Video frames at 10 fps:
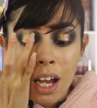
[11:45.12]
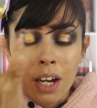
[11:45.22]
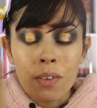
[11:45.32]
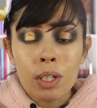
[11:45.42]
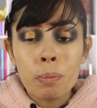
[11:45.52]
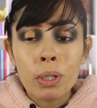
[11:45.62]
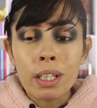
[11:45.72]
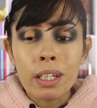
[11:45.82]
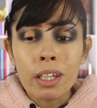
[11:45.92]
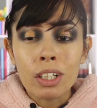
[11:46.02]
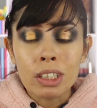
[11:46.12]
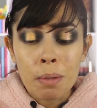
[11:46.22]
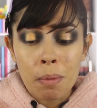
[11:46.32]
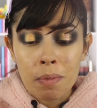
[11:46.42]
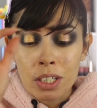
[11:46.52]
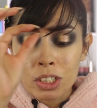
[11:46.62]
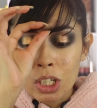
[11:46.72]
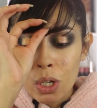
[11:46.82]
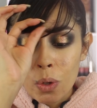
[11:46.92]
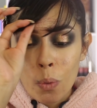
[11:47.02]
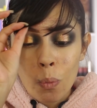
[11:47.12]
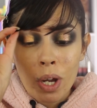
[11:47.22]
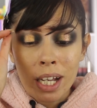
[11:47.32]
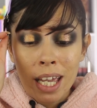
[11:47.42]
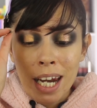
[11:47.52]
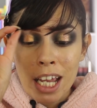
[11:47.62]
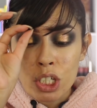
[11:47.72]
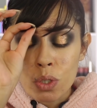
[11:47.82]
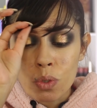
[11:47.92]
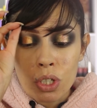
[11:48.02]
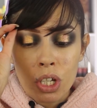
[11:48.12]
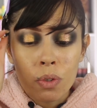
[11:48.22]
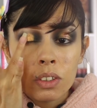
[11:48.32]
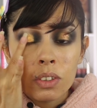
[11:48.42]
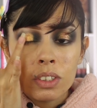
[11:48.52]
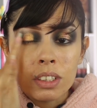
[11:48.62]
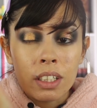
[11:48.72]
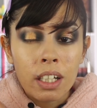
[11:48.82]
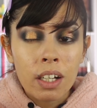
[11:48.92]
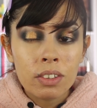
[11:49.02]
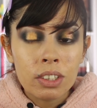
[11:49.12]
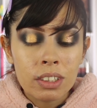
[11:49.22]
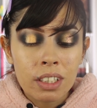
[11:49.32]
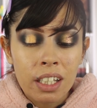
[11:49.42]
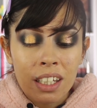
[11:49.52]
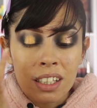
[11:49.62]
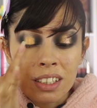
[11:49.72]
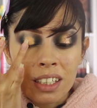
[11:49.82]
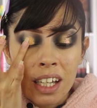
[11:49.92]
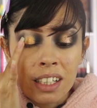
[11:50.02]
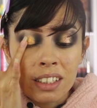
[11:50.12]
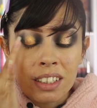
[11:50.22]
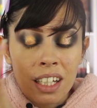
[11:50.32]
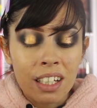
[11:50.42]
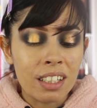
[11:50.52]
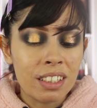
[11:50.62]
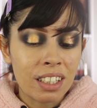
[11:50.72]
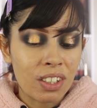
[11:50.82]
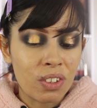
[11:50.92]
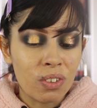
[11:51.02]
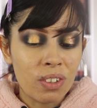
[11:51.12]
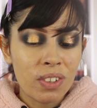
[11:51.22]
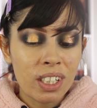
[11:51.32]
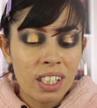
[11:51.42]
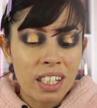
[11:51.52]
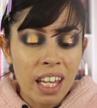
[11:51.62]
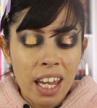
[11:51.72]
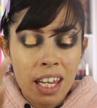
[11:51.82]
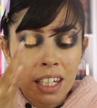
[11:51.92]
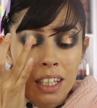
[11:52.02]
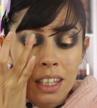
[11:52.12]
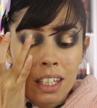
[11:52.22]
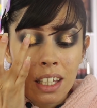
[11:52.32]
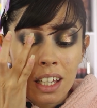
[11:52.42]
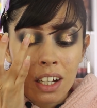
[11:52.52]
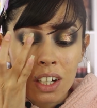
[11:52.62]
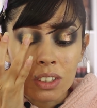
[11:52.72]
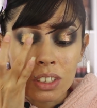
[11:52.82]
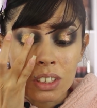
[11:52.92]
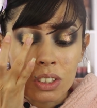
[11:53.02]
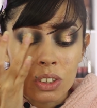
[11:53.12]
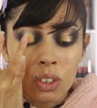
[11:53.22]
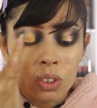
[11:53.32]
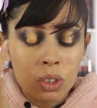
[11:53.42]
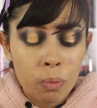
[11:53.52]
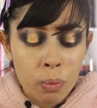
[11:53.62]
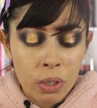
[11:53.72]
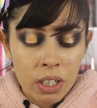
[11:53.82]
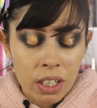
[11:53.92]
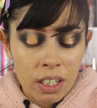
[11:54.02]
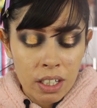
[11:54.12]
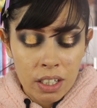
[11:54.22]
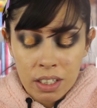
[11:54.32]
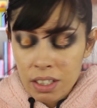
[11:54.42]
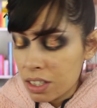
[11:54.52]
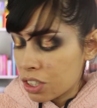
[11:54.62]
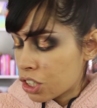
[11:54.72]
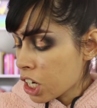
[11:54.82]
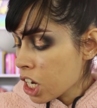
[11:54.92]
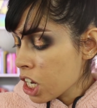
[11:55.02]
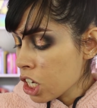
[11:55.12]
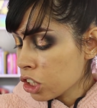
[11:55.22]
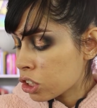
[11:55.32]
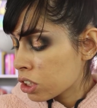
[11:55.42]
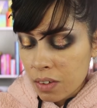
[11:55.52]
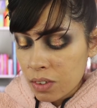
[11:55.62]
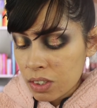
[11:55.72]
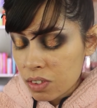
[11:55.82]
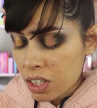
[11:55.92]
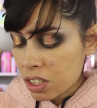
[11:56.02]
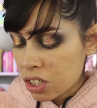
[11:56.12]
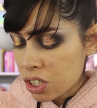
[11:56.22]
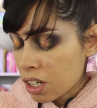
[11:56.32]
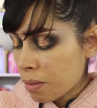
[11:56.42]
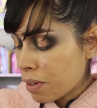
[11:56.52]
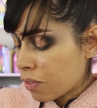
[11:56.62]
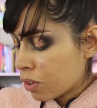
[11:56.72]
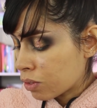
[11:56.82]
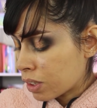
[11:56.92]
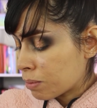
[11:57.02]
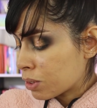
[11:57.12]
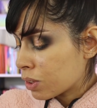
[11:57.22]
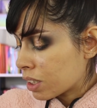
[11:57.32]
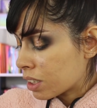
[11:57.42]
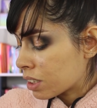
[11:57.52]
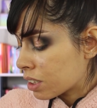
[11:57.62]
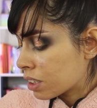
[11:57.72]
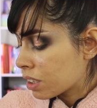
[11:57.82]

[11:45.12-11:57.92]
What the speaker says: I already put Liddy on top of it, so what can I do, you know? So you see how just like intense that is? Like, you don't even need anything else. It's so pretty. Jeez! I always forget to shut off my phone when I'm doing this.